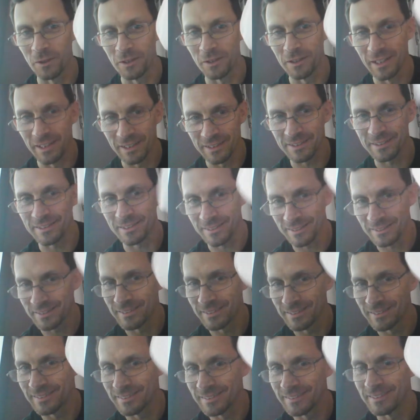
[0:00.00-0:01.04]
And yes,
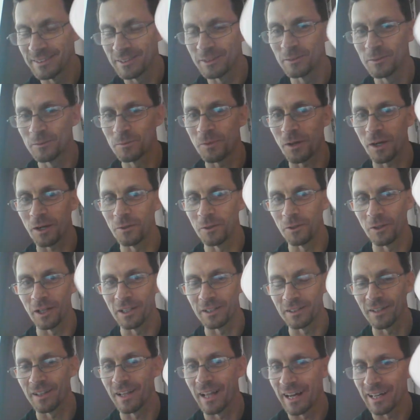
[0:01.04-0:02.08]
it's probably
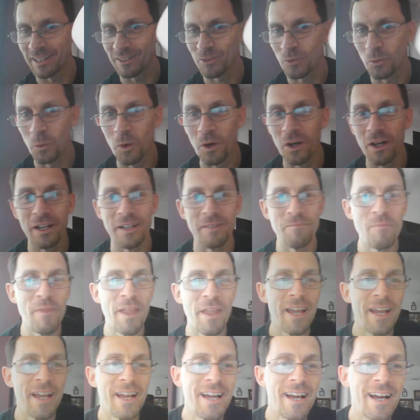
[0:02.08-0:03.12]
like the last one.
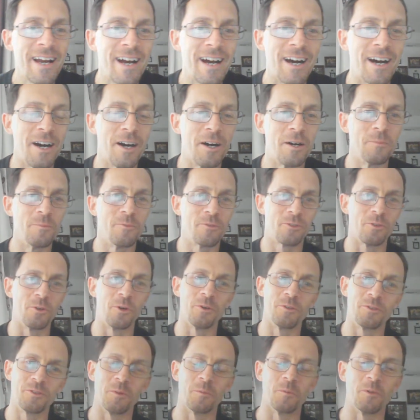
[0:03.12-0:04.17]
Um, so
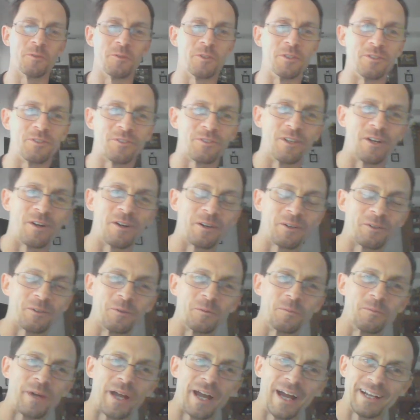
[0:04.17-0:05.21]
if someone's hysterical
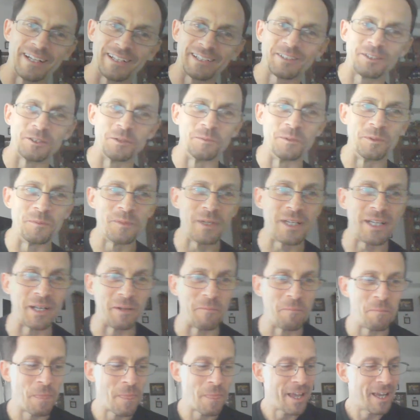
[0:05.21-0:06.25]
and panicked, could be me.
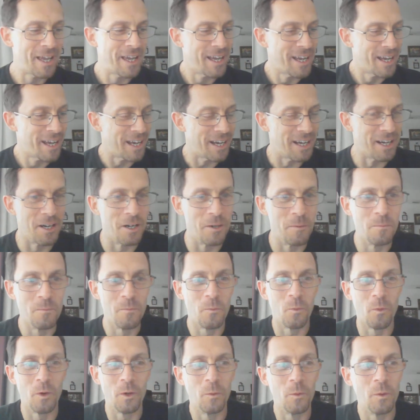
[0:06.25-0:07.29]
Um,
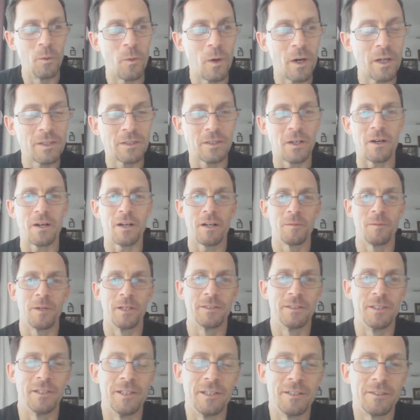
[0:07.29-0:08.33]
what we want to talk
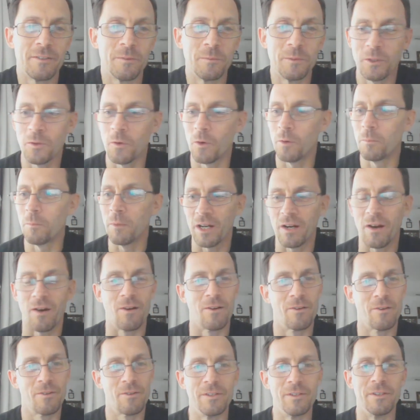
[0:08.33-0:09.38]
about today is something called
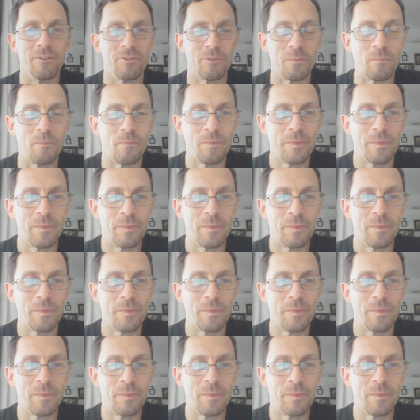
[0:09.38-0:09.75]
McCarthyism.